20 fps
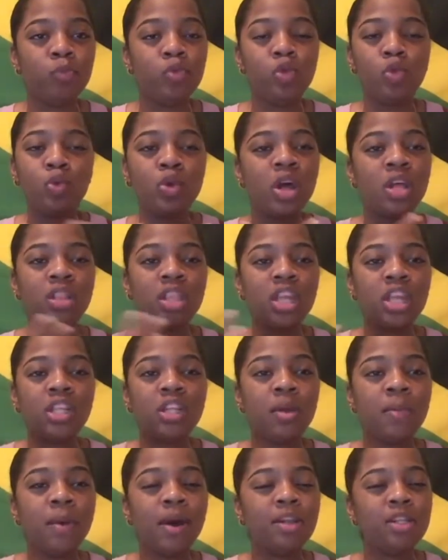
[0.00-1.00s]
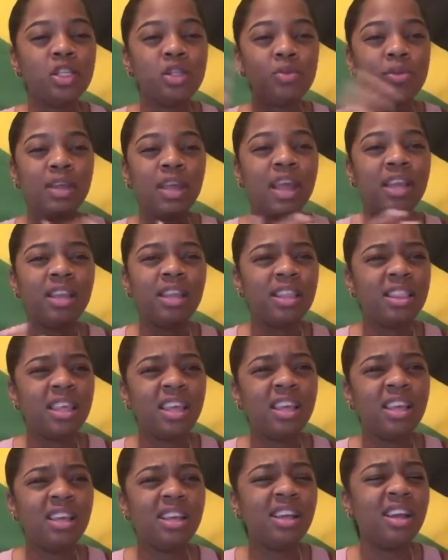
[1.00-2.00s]
Do not think about doing
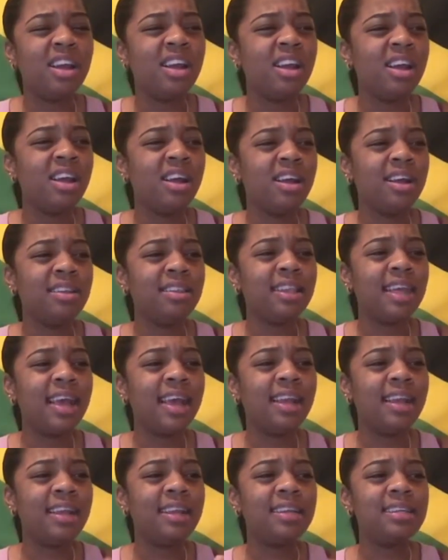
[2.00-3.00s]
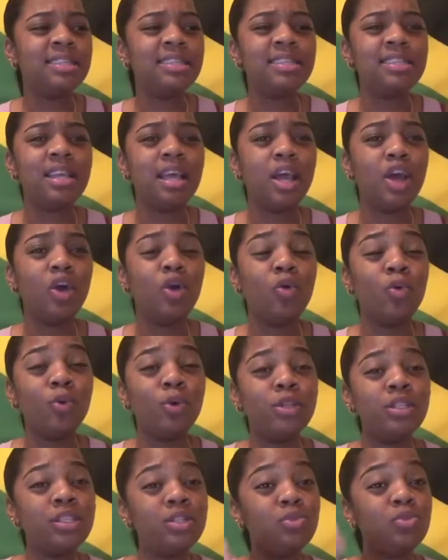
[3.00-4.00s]
anything that is
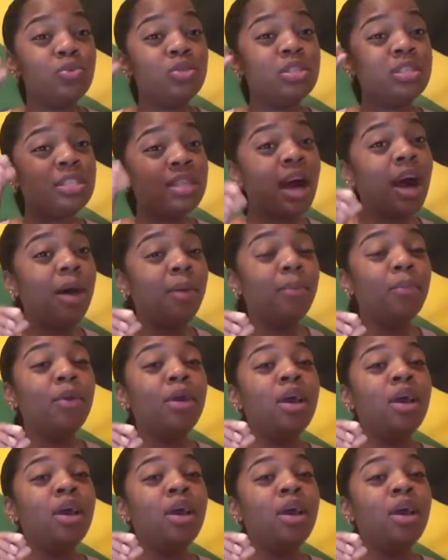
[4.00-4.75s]
going to stop